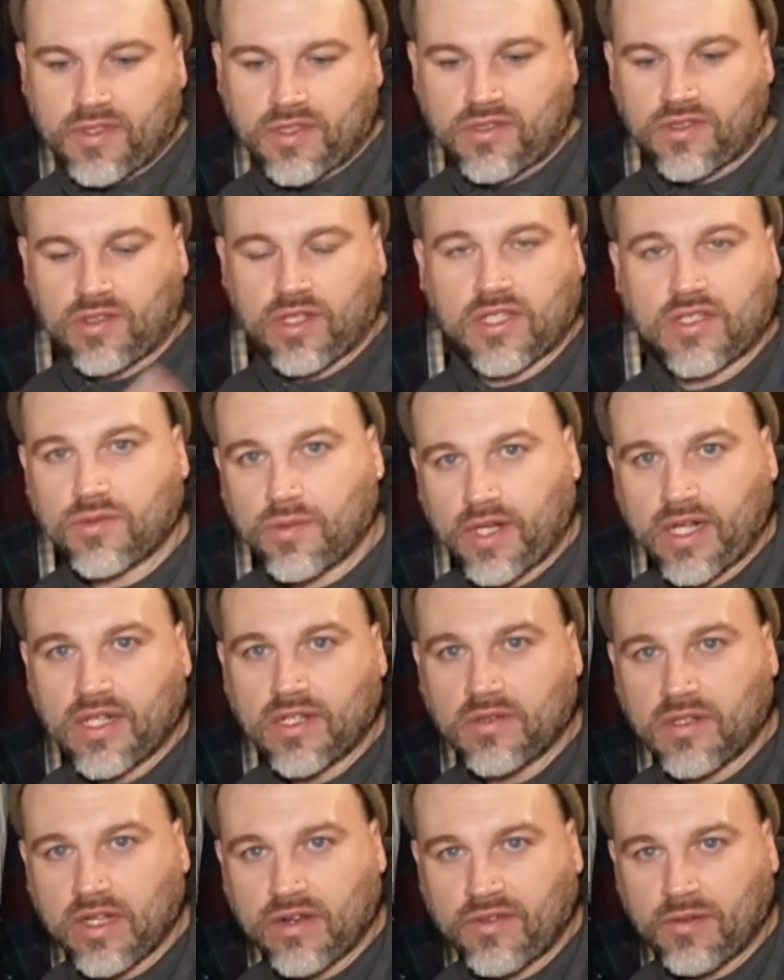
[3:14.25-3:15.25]
So that's why I
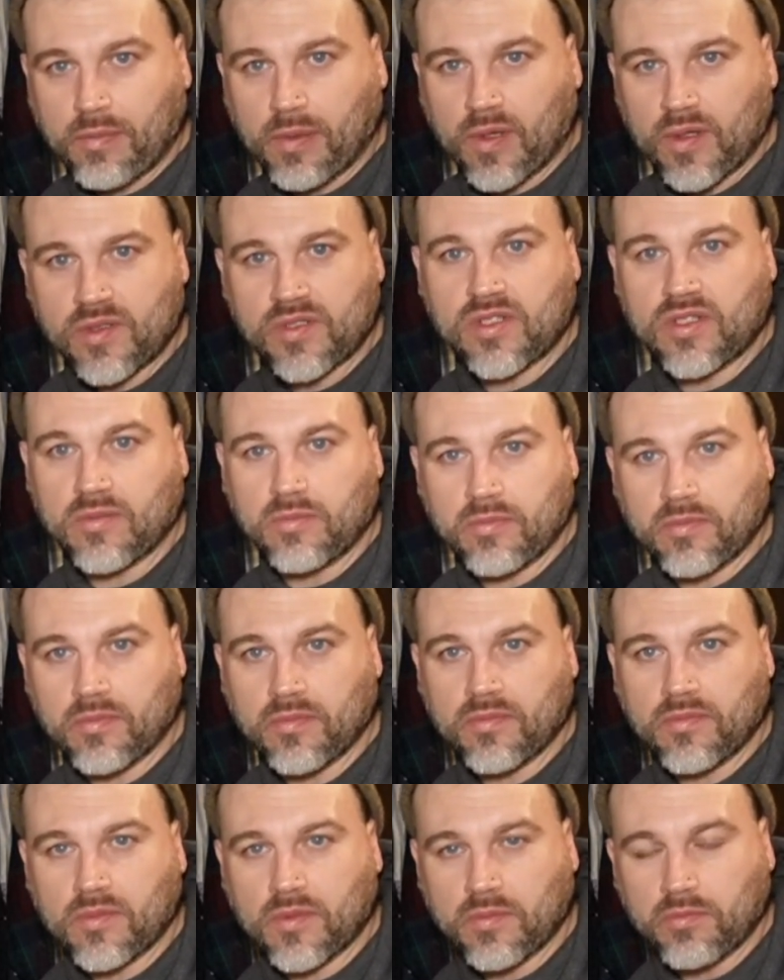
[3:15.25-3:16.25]
didn't ever post
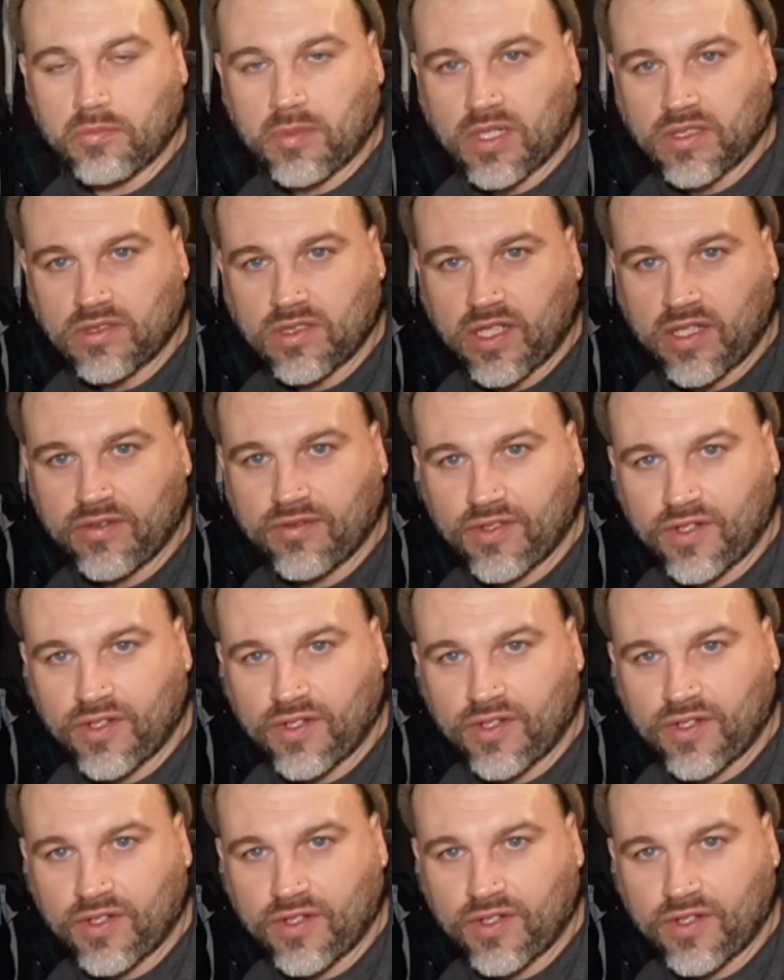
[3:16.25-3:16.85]
them Monday